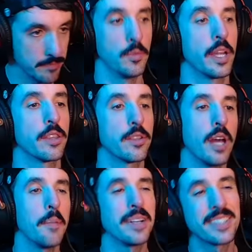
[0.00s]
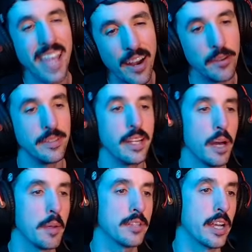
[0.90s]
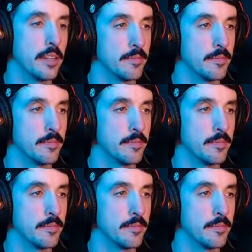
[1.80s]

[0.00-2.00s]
We'll get through it. I'm not scared. You know, I'm not scared.